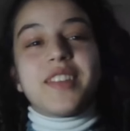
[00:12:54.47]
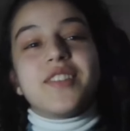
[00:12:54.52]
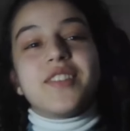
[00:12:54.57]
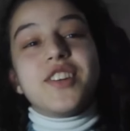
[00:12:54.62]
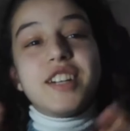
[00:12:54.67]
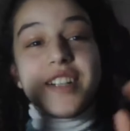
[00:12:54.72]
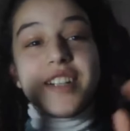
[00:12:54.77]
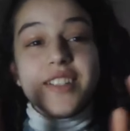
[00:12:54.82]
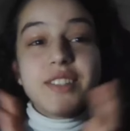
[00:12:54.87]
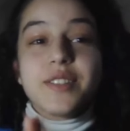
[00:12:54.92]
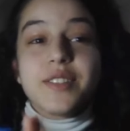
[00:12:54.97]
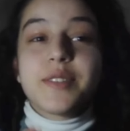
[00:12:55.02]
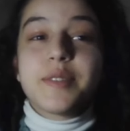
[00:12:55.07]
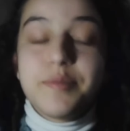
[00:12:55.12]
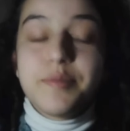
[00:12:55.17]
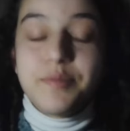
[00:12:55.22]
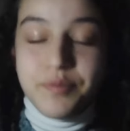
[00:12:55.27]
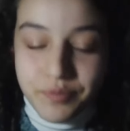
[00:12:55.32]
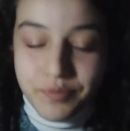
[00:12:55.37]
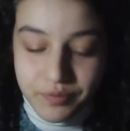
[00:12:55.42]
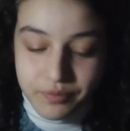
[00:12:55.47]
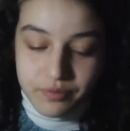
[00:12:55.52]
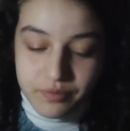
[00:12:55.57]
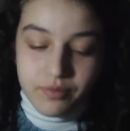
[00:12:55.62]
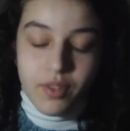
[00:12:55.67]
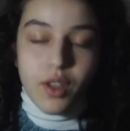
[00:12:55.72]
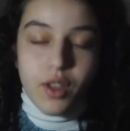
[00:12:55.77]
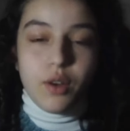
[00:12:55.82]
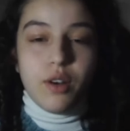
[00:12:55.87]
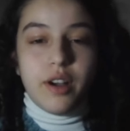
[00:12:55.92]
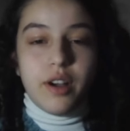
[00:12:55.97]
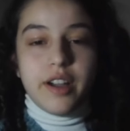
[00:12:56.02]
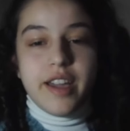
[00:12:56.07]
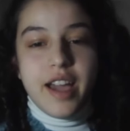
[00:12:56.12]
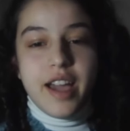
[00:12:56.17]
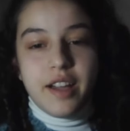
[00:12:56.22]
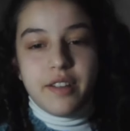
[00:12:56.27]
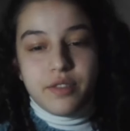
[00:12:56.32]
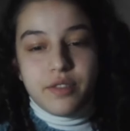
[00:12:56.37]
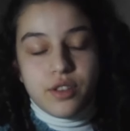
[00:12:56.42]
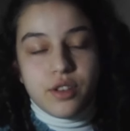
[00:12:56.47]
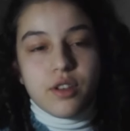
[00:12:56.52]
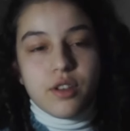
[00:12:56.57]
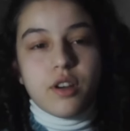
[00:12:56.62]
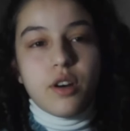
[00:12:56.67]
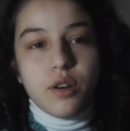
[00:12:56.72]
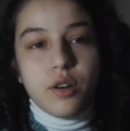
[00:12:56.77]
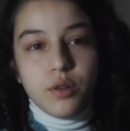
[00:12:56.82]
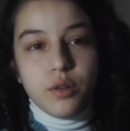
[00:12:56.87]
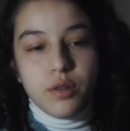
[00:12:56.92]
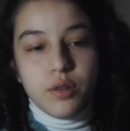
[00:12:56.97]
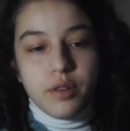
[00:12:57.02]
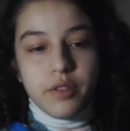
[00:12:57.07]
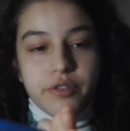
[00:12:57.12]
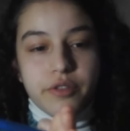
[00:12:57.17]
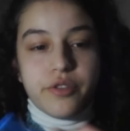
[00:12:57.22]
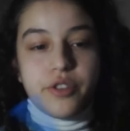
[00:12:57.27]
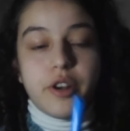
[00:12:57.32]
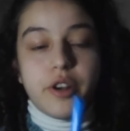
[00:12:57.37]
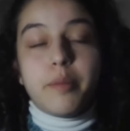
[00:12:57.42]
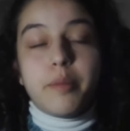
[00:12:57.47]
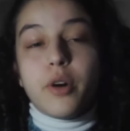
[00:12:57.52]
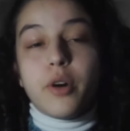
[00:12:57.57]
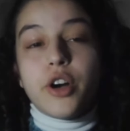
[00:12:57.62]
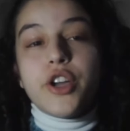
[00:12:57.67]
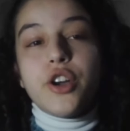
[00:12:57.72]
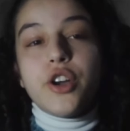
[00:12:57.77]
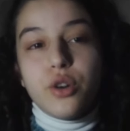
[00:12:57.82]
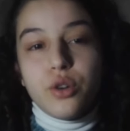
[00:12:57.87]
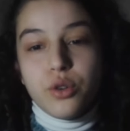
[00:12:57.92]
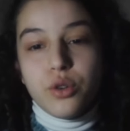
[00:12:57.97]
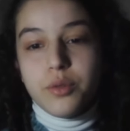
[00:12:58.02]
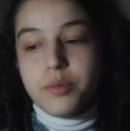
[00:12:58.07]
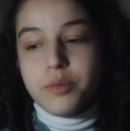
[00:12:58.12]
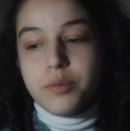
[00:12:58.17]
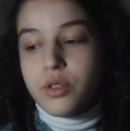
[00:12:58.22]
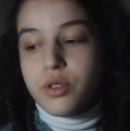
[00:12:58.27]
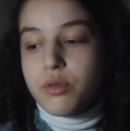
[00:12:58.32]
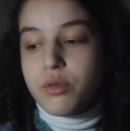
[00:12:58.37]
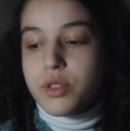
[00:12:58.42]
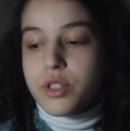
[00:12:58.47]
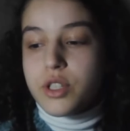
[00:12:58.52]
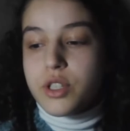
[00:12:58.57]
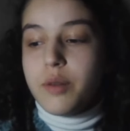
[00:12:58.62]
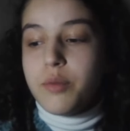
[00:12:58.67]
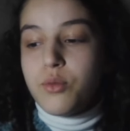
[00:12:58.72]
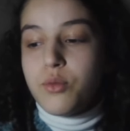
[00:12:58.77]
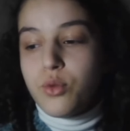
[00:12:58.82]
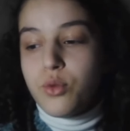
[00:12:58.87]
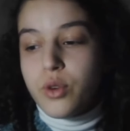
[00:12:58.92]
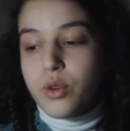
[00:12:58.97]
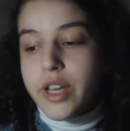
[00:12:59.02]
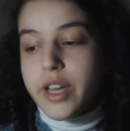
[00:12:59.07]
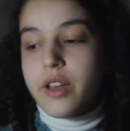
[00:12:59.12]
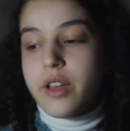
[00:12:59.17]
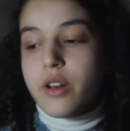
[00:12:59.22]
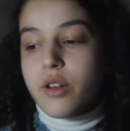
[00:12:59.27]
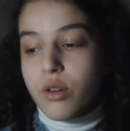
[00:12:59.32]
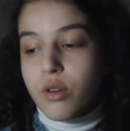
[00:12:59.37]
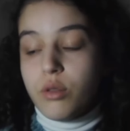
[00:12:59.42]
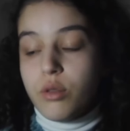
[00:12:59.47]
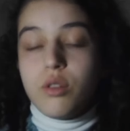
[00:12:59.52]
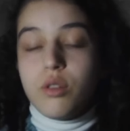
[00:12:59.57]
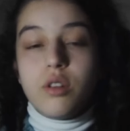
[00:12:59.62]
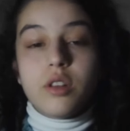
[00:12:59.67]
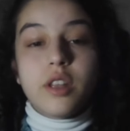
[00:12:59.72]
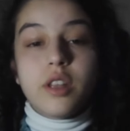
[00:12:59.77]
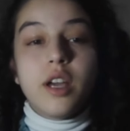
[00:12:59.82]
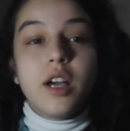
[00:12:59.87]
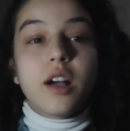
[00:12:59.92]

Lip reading: first, I have to go from my home to somewhere called